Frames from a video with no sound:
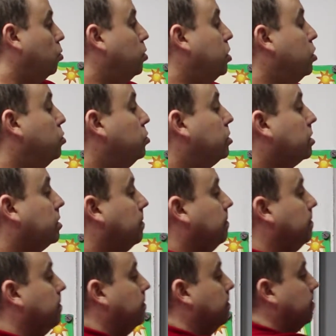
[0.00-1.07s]
We use
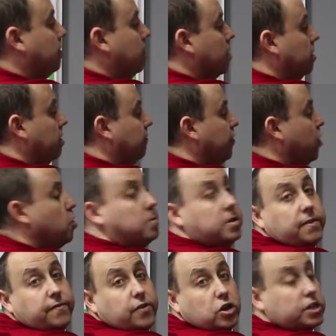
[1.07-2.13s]
the verb in
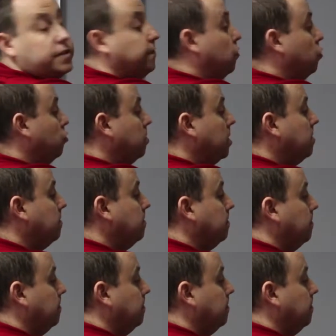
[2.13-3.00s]
the first form,